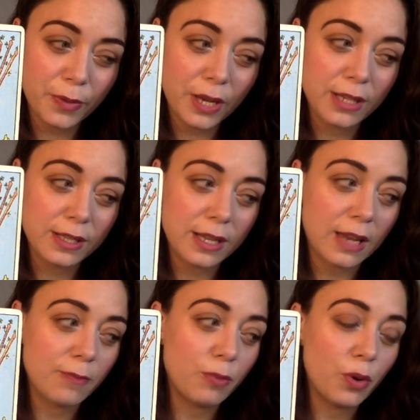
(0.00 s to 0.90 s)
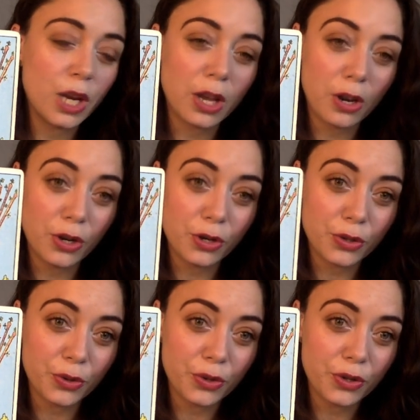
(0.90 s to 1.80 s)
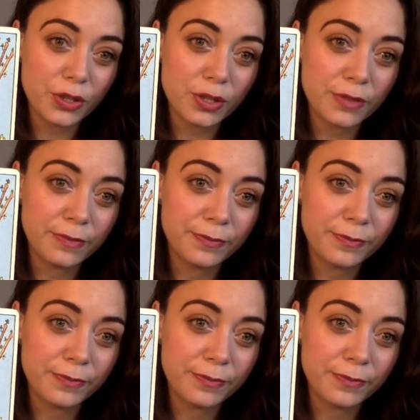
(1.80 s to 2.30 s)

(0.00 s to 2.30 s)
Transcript: was, and putting it on your shoulders?